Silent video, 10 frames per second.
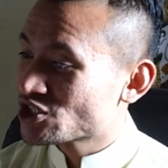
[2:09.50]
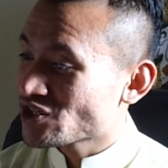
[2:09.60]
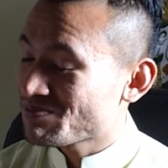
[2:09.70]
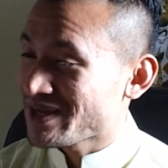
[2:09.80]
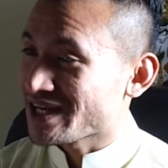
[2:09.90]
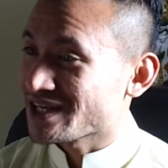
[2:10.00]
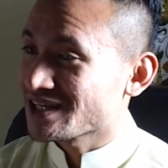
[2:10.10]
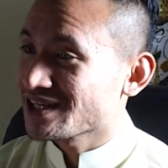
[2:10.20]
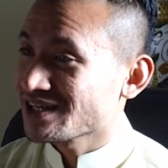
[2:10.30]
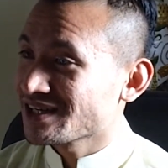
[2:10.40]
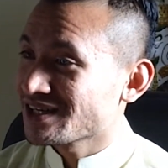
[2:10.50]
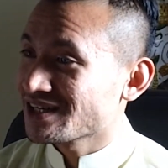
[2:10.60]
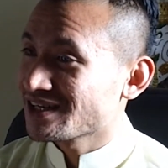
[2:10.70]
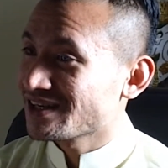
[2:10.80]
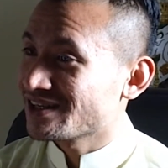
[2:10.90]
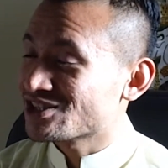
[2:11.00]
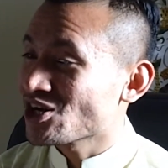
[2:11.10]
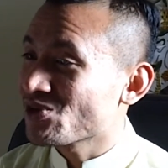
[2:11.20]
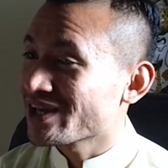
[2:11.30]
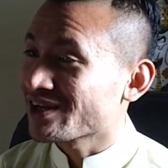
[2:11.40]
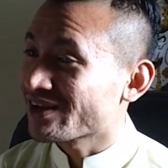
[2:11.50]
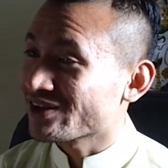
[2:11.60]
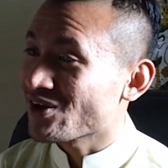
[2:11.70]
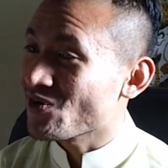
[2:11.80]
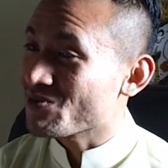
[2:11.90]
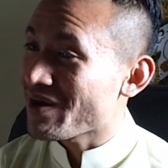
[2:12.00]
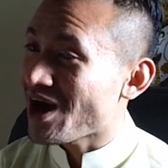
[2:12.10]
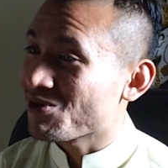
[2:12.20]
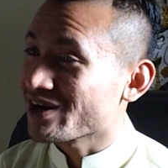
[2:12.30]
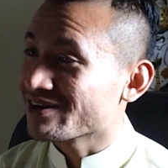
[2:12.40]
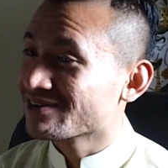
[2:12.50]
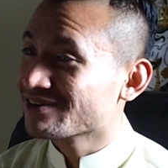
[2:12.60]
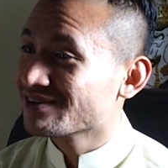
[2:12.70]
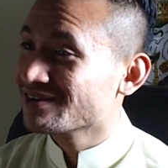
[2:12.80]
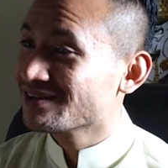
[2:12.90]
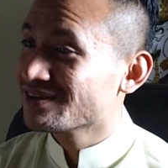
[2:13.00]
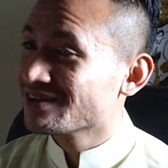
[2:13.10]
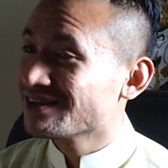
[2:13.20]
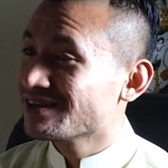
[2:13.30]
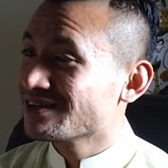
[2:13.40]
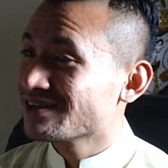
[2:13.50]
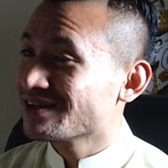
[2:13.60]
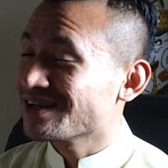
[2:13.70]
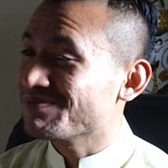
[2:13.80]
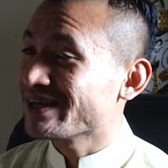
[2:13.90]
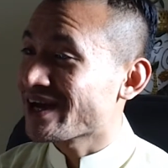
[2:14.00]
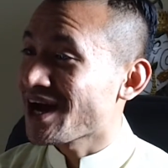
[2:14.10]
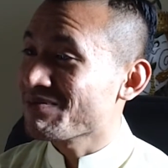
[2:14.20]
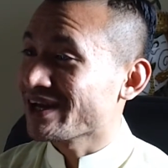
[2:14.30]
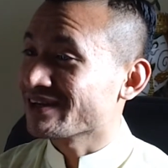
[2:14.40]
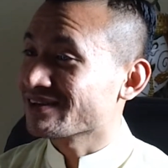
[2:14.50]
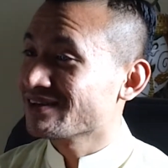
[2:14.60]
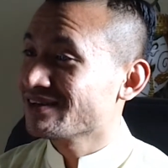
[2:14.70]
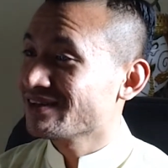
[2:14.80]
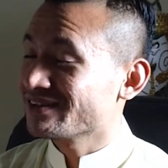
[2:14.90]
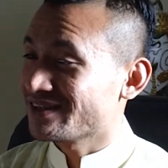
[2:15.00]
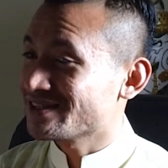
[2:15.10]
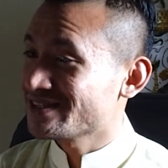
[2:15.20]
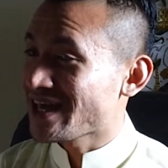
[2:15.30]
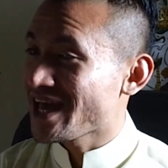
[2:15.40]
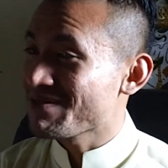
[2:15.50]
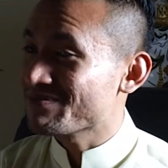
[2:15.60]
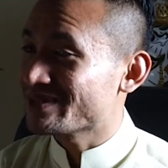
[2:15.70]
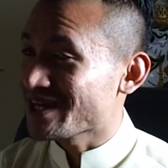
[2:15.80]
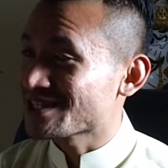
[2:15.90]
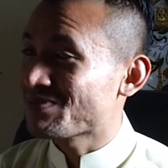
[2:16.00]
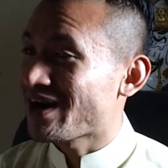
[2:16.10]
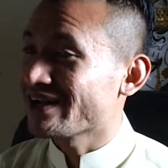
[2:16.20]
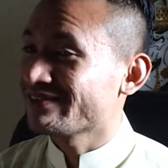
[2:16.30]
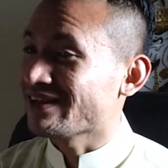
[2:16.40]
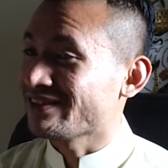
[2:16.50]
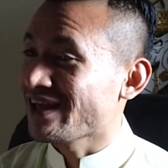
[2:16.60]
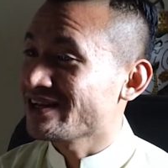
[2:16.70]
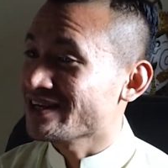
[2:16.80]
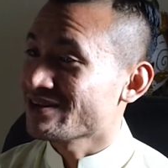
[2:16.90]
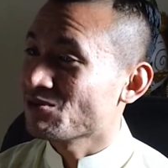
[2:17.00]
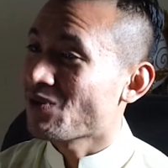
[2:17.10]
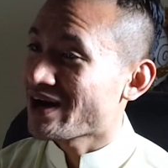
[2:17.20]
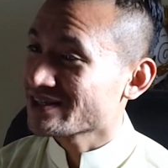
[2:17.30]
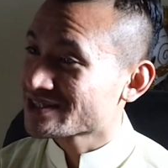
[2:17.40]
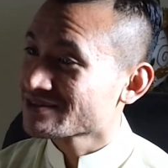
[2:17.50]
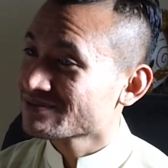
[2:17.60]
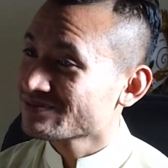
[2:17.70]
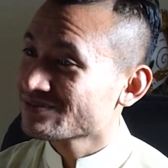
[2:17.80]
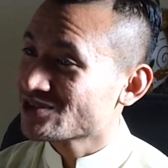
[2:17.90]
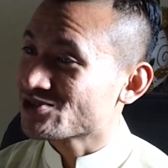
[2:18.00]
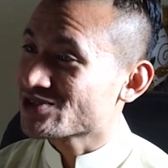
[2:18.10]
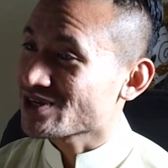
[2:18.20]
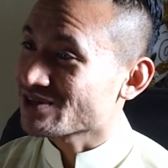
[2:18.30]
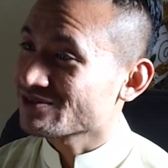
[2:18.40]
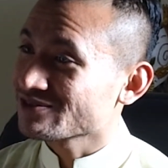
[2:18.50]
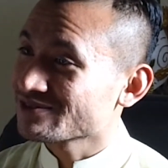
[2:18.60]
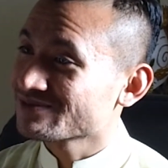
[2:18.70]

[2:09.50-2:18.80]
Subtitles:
tripping and choking on their own power, becoming the same despot that they didn't want to serve.